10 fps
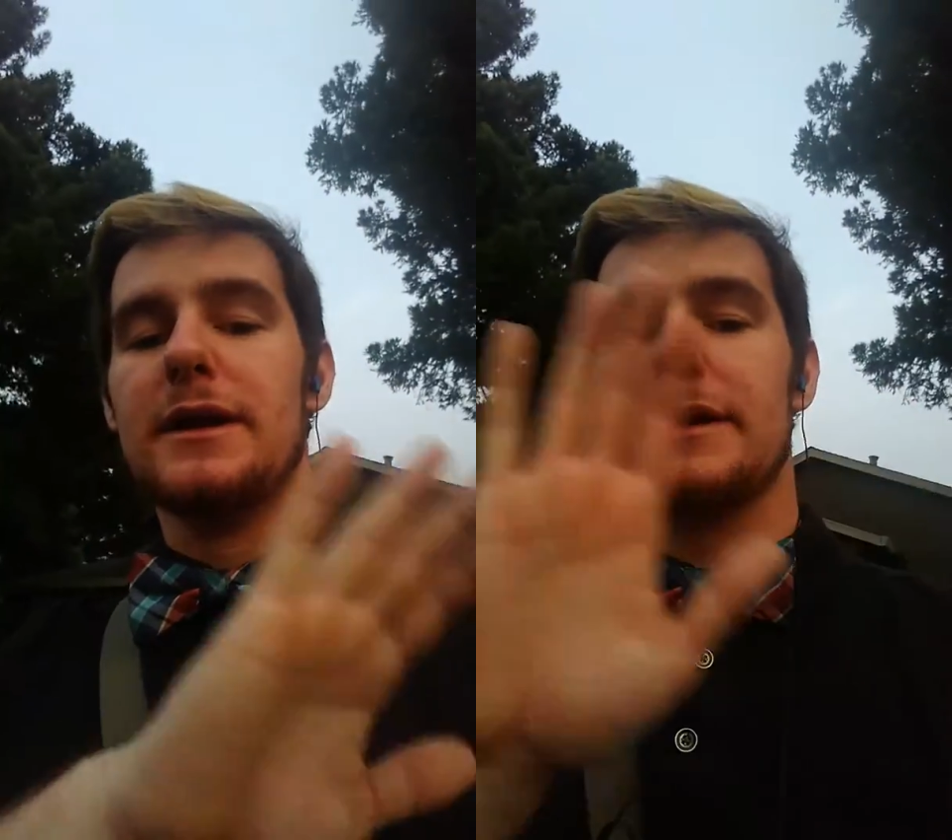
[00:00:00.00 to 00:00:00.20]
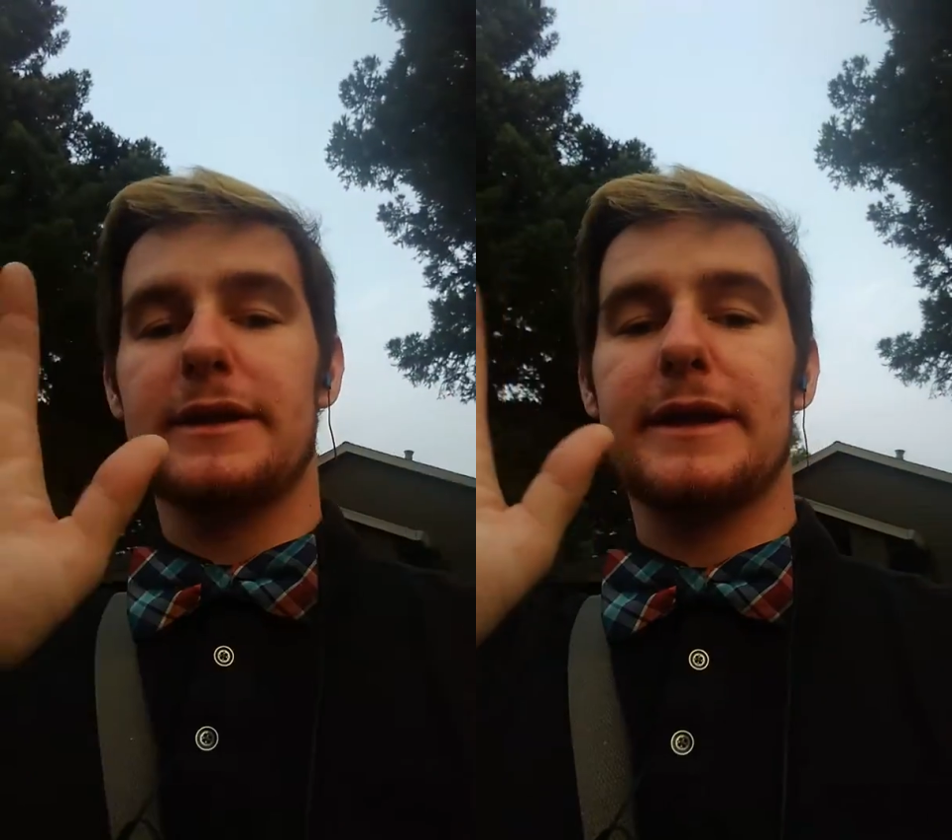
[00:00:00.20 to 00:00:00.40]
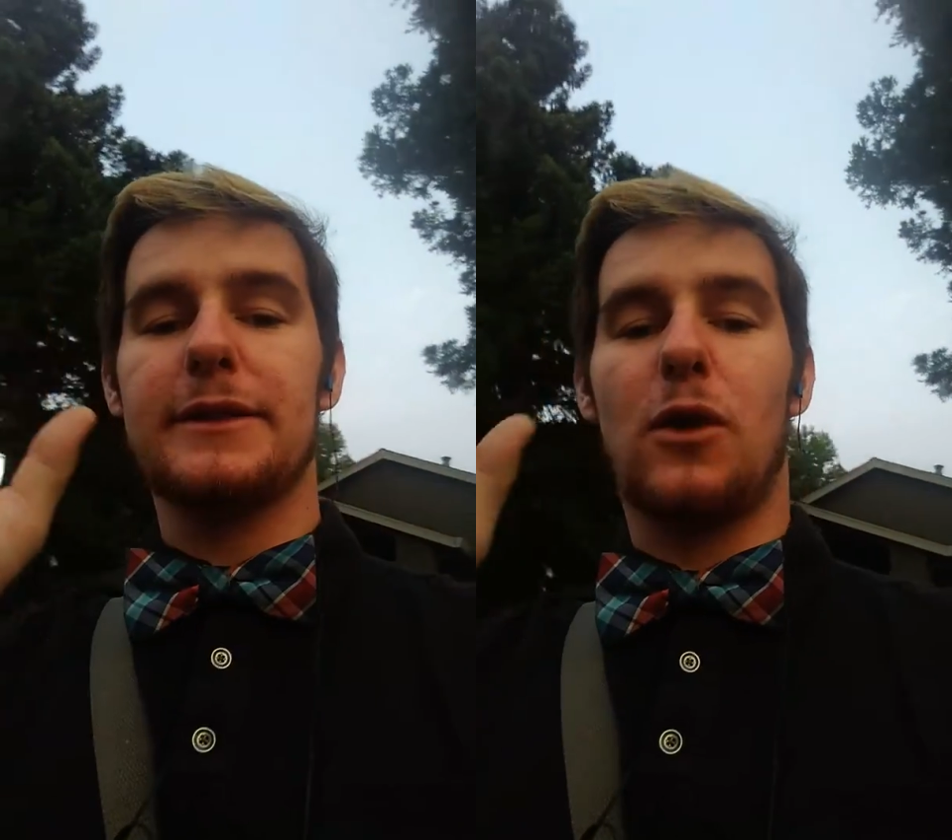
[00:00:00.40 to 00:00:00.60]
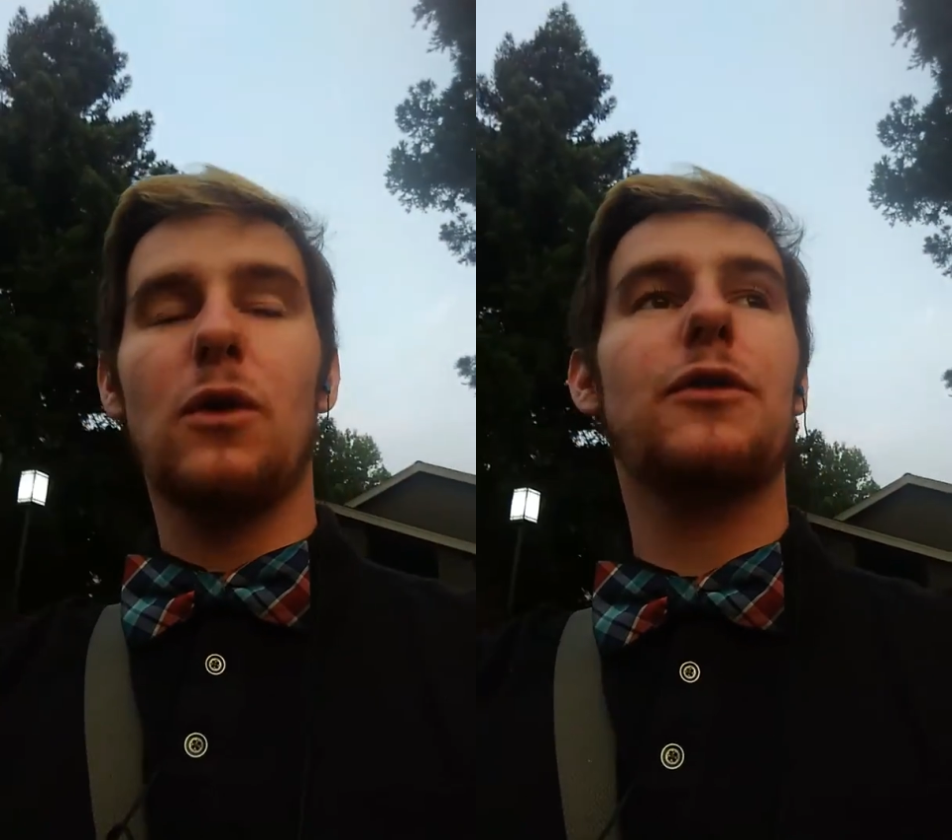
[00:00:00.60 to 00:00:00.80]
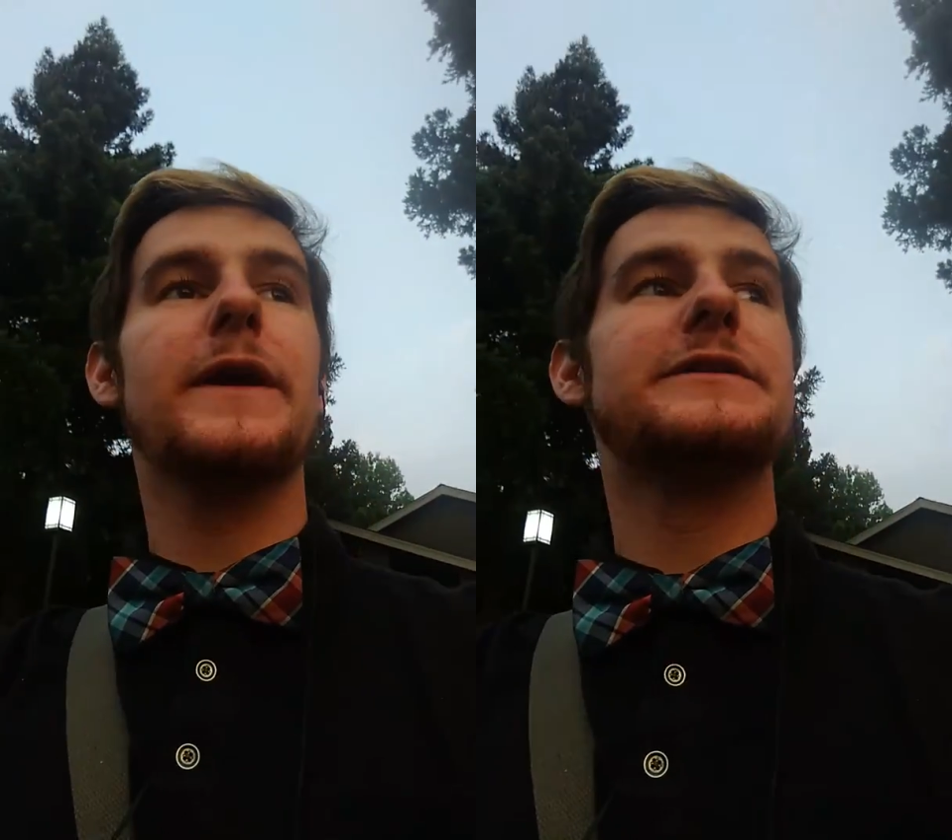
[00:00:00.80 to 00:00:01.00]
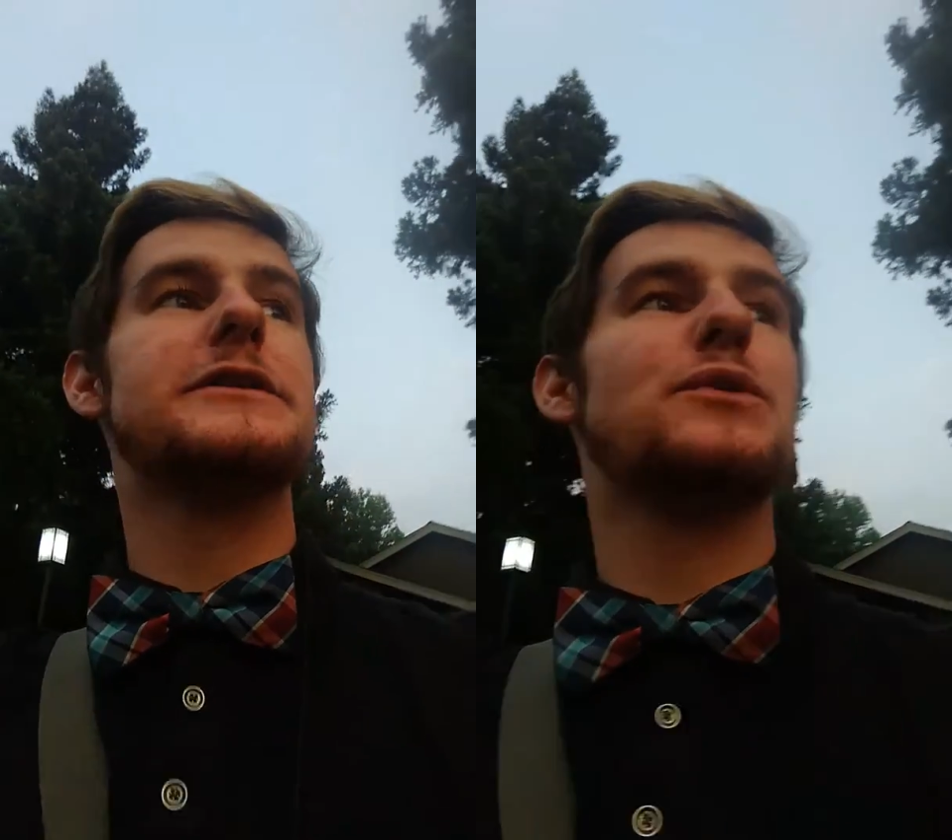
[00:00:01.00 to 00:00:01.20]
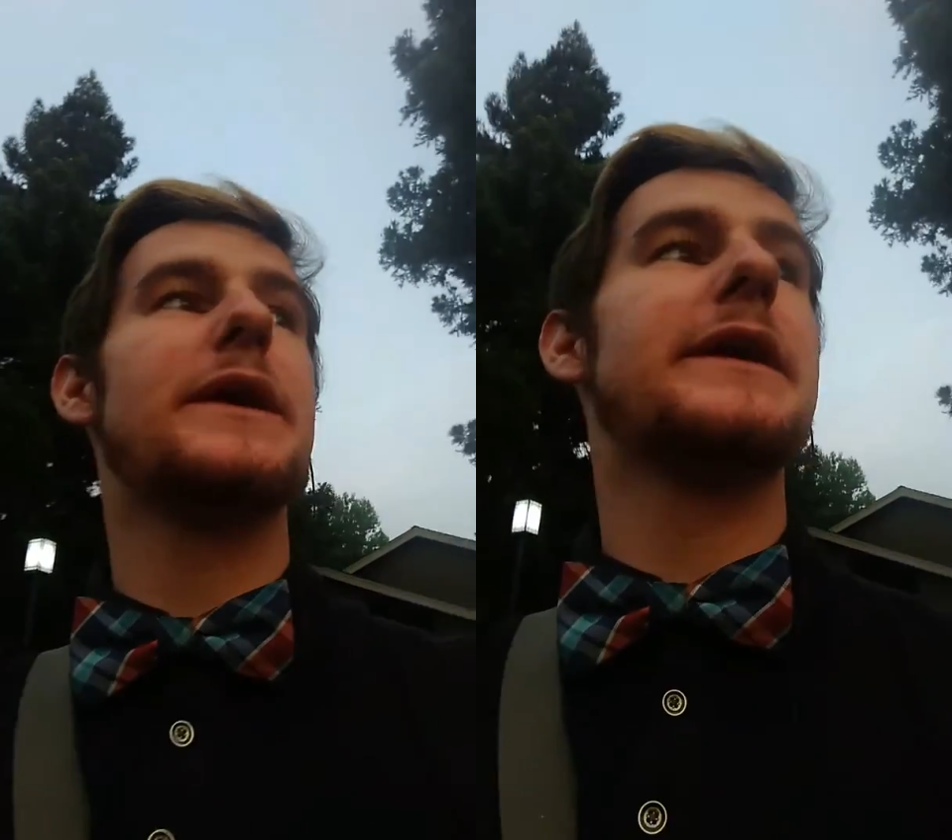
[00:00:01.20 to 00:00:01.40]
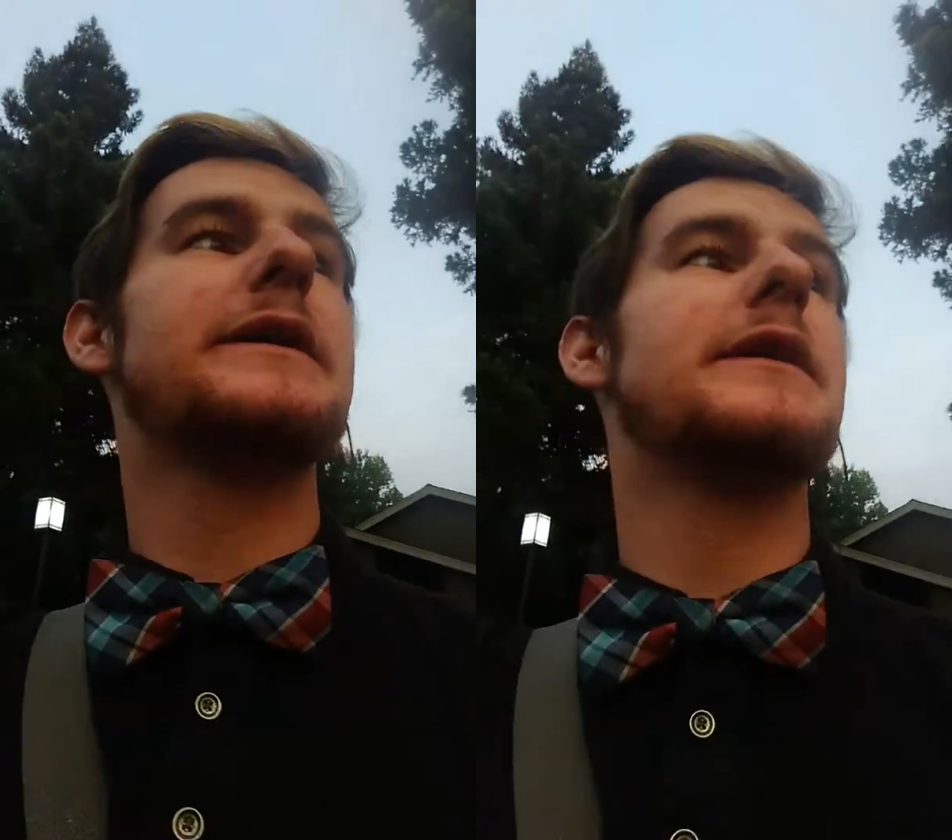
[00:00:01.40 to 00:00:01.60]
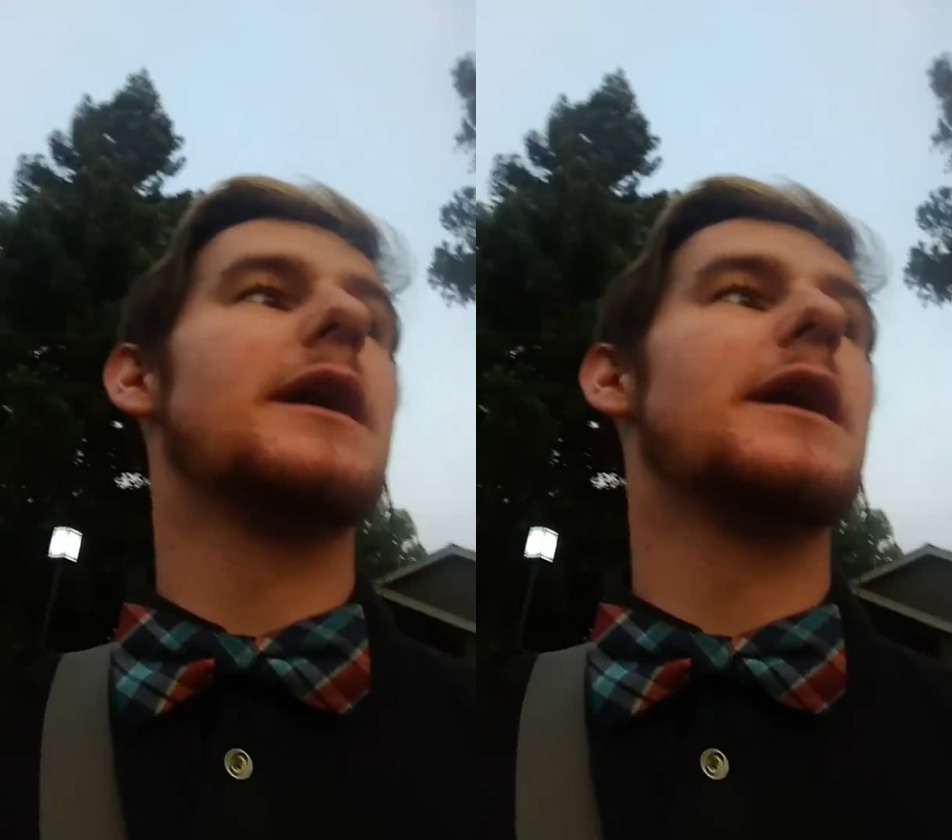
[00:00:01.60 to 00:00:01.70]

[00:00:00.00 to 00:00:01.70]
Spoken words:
get the whole thing situated.